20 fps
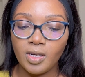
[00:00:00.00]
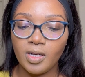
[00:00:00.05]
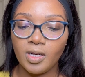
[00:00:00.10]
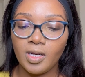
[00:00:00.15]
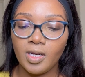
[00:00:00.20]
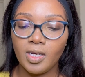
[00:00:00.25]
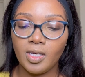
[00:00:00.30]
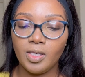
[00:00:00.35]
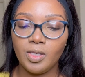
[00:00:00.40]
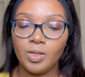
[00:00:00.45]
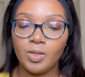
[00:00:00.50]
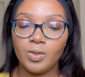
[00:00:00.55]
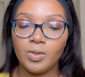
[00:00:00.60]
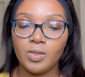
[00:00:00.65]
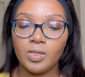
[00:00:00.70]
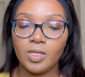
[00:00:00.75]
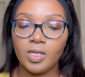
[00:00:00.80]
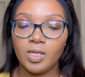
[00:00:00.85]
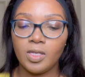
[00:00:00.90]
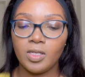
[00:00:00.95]
like
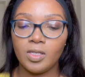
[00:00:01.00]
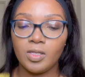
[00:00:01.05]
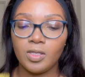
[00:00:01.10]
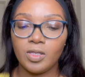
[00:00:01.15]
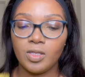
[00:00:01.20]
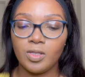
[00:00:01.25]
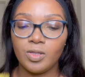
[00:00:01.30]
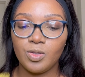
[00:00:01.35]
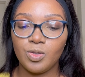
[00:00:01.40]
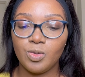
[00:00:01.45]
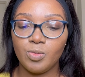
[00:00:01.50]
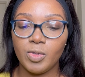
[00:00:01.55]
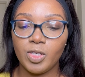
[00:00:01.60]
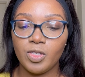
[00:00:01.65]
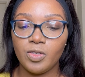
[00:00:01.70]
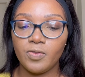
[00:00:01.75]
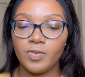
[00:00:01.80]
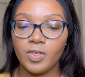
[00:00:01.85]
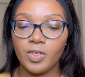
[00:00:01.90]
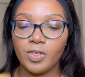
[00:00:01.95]
using too much
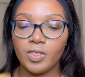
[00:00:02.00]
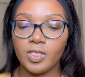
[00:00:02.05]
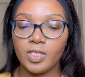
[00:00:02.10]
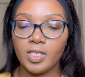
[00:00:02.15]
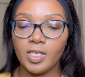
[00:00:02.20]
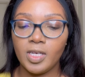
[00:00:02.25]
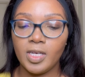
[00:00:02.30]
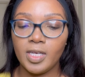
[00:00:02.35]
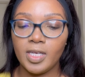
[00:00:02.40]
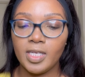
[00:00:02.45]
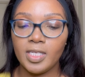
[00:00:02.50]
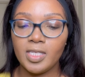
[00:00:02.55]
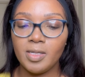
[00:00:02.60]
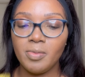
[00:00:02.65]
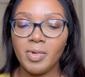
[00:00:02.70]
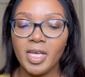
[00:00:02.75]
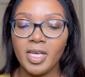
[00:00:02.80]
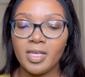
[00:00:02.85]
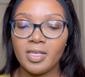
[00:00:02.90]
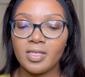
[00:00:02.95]
of a concealer. It
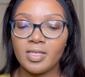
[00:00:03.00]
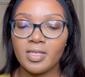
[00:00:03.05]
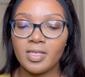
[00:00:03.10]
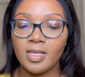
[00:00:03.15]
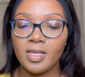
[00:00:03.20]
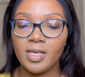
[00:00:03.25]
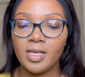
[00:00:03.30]
depends.